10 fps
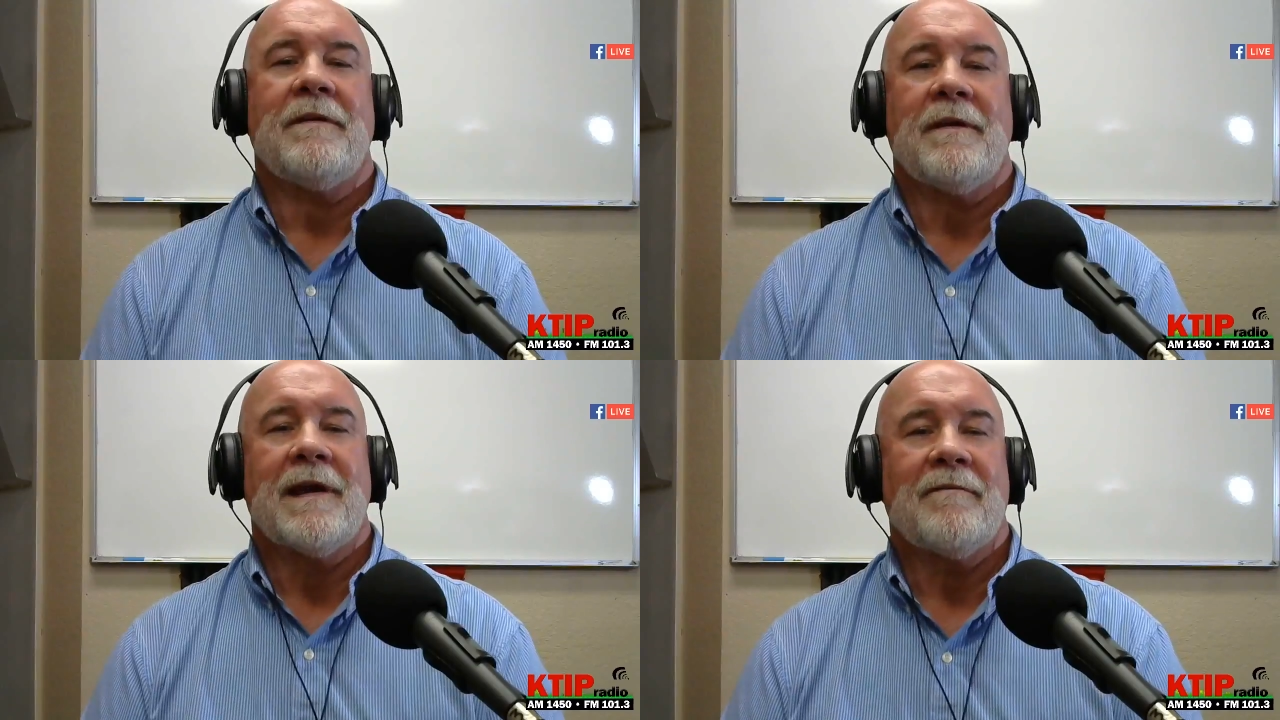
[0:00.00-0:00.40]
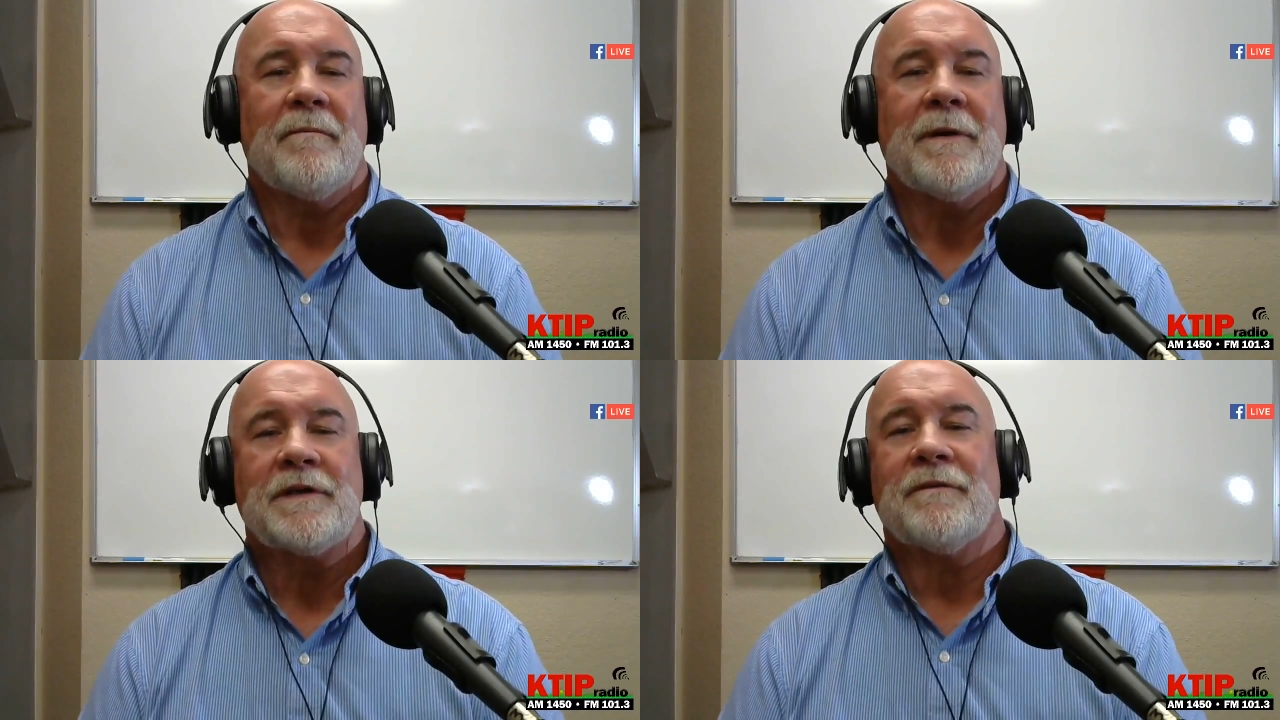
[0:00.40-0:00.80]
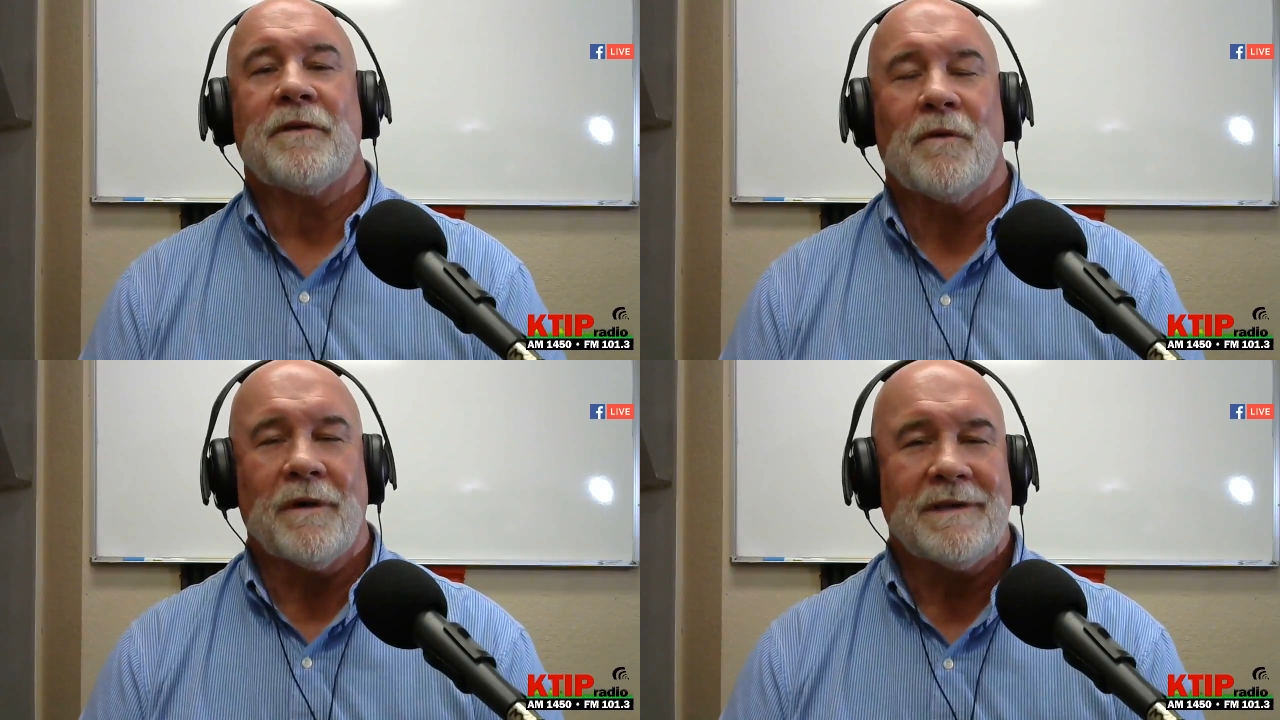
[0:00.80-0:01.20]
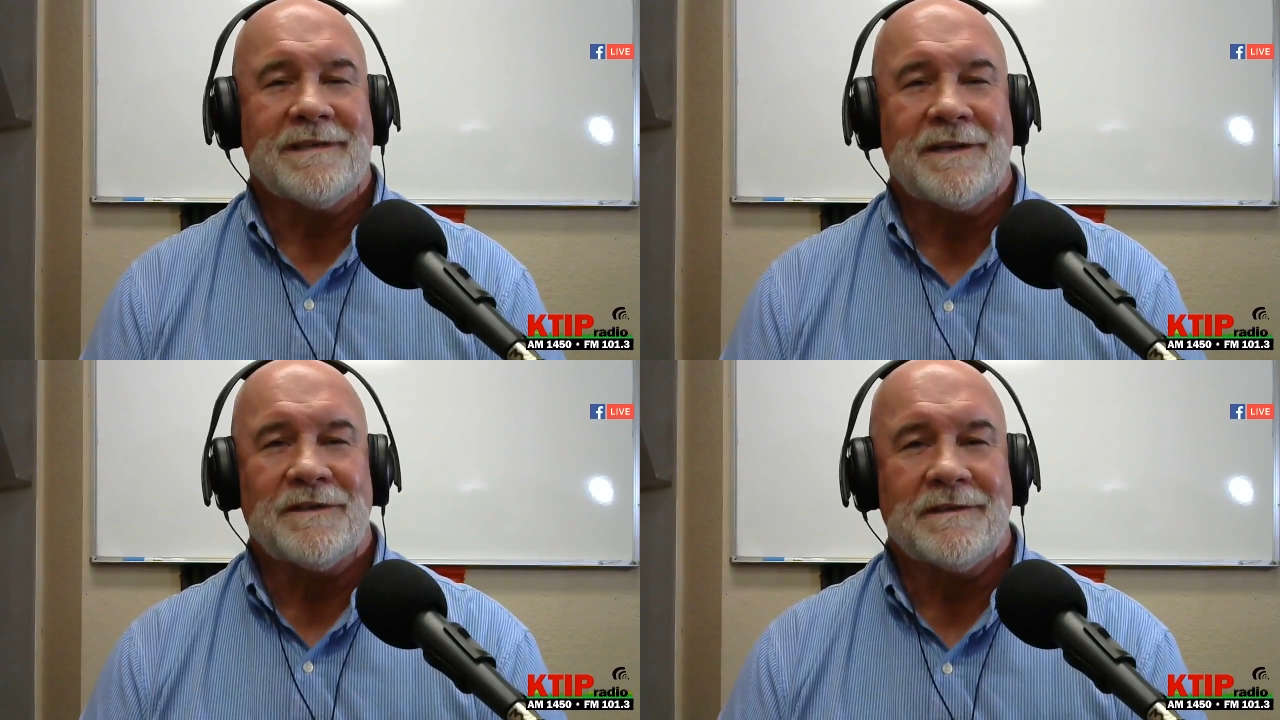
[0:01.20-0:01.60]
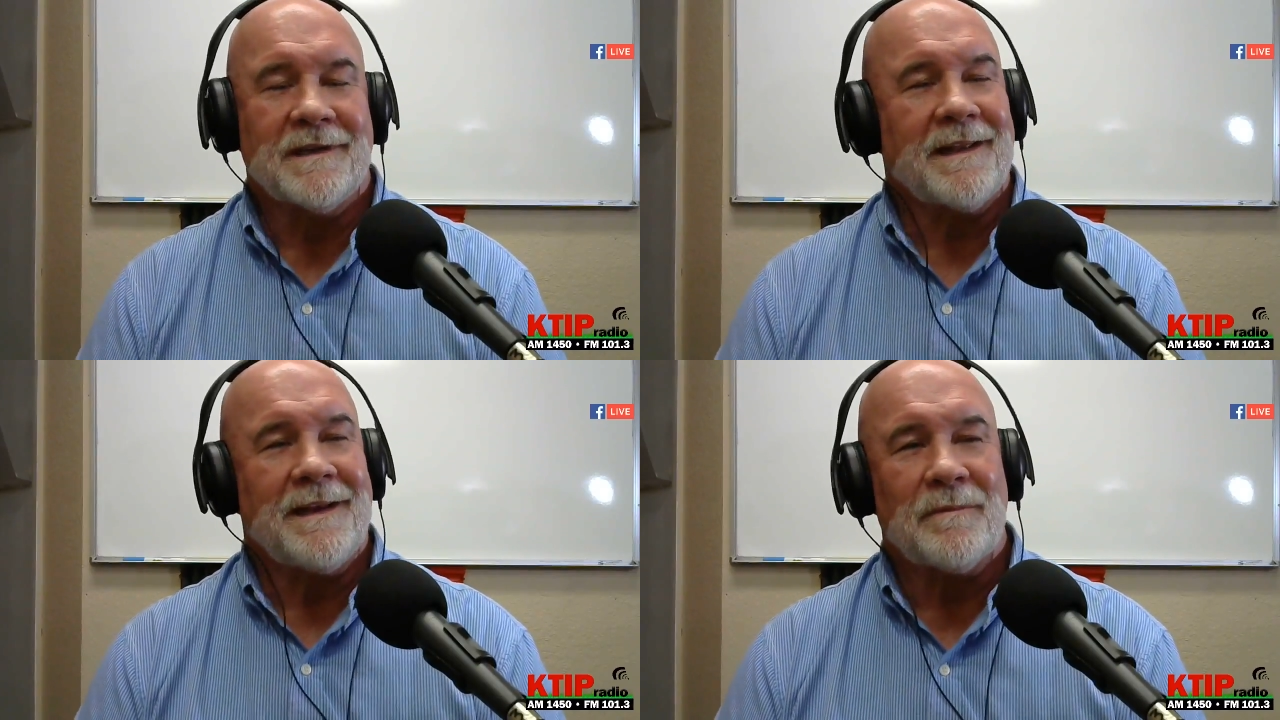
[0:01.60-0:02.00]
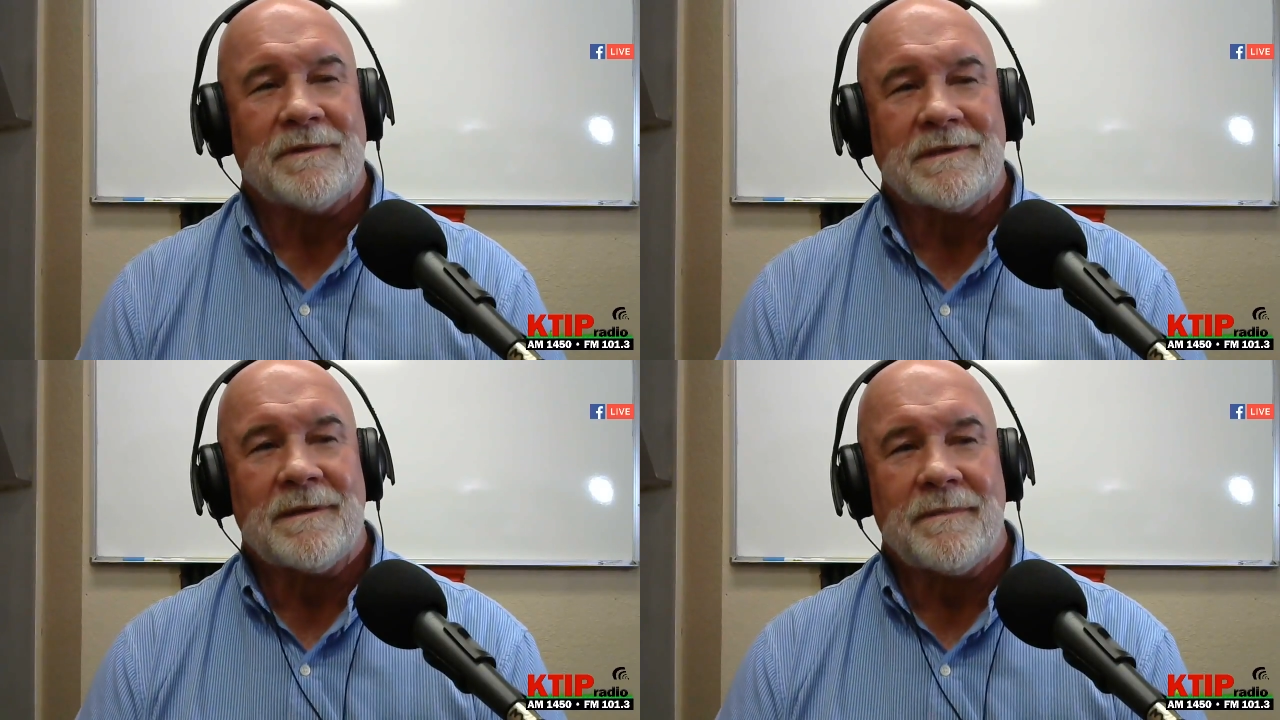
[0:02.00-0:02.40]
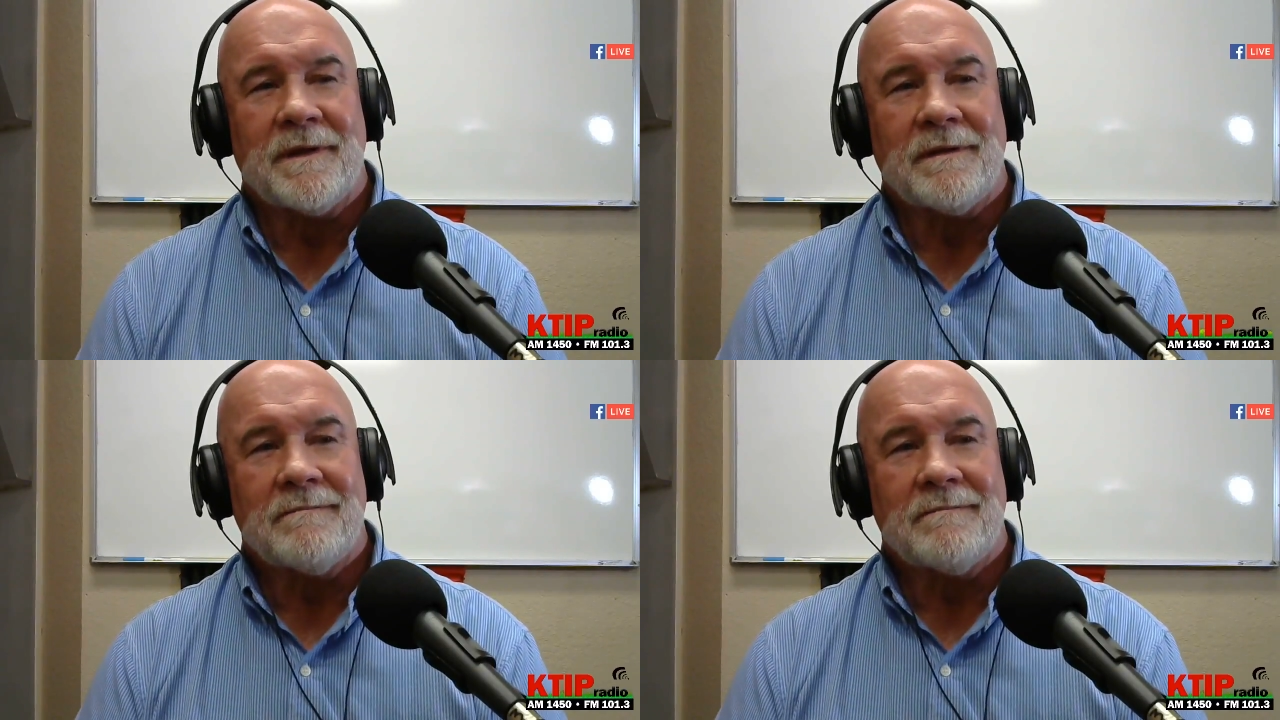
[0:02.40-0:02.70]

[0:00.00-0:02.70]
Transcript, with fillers: then you have a bunch of other organizations that can help and step in.